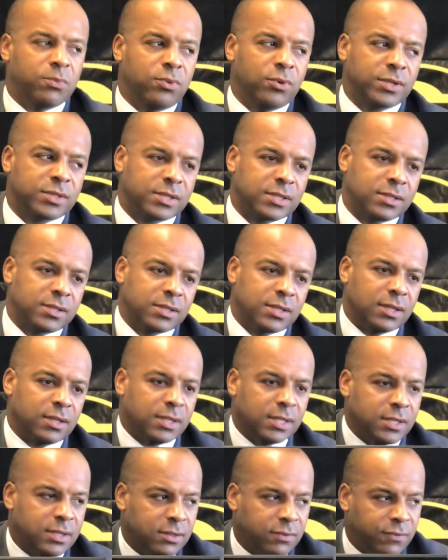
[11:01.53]
Brooks is
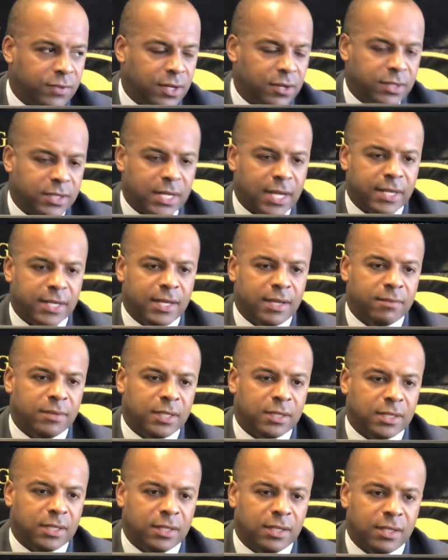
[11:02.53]
a very
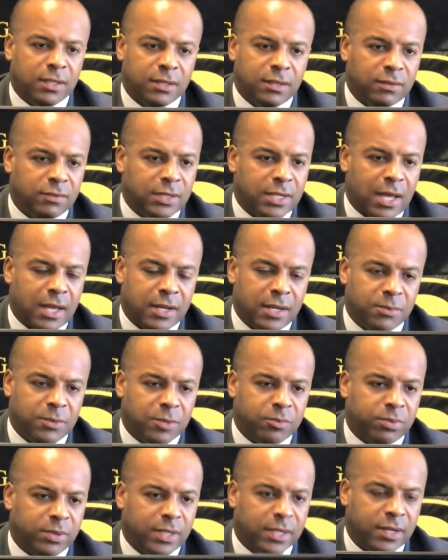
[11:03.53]
dynamic kid, a
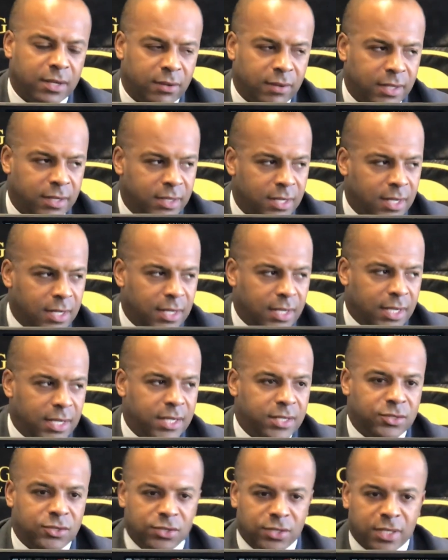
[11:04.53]
dynamic player, and
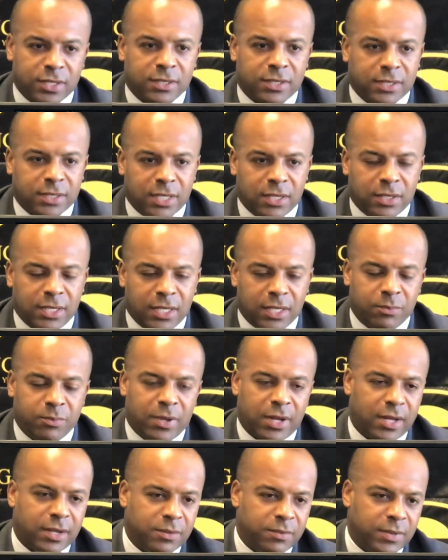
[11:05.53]
he's just that.
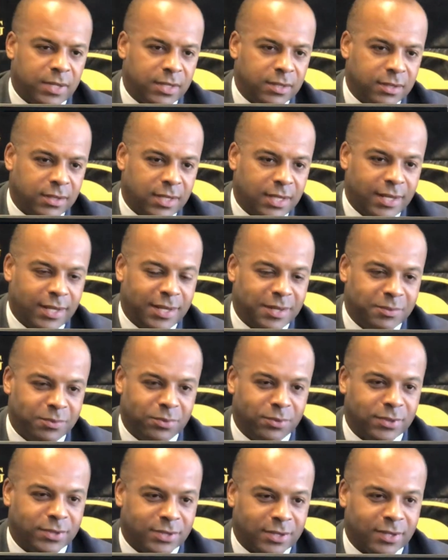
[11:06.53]
Hickbottom
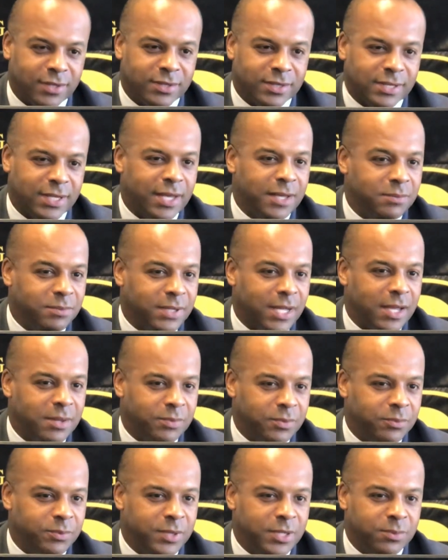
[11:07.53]
and Brooks are the same
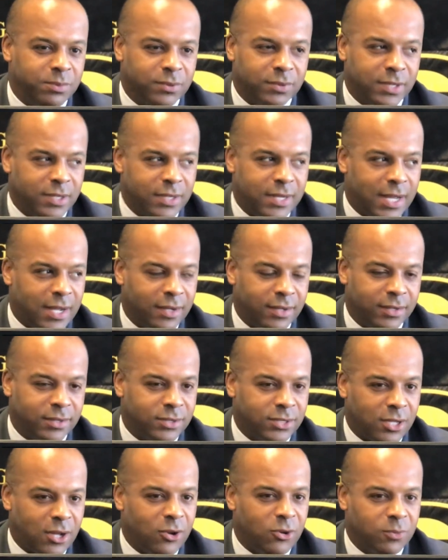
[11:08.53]
type of people. They're not going
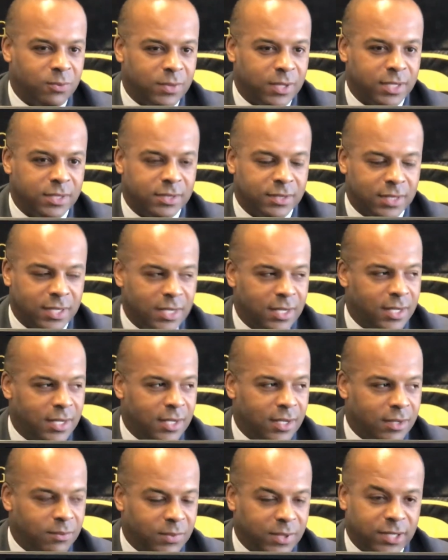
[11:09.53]
to talk much,
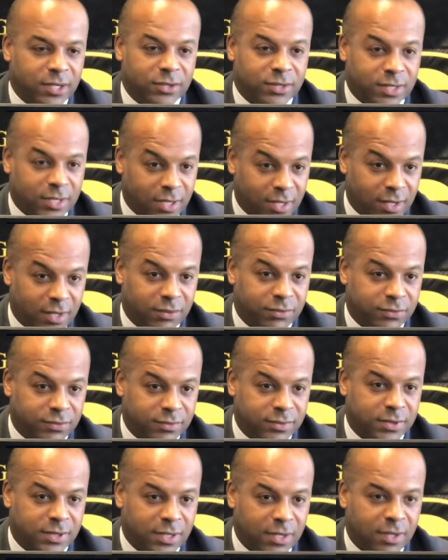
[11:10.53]
but they're tough
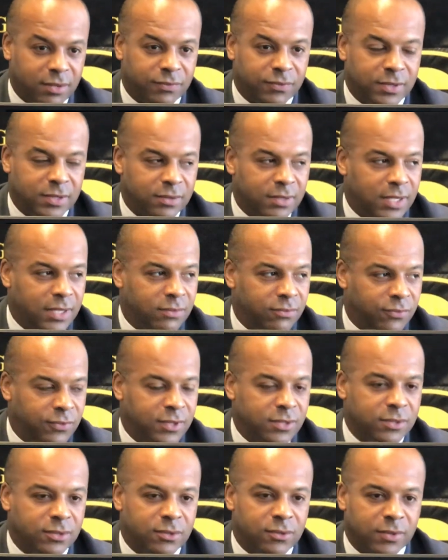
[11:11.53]
and
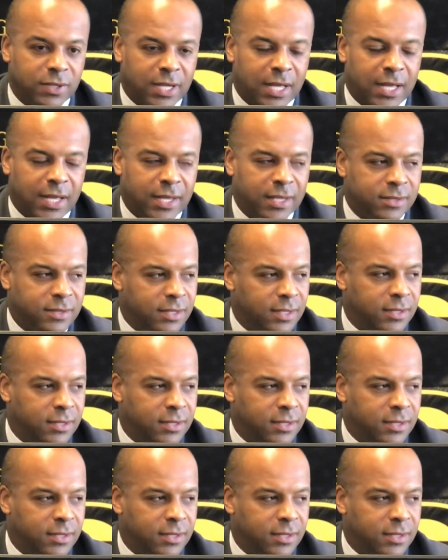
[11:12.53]
physical guys.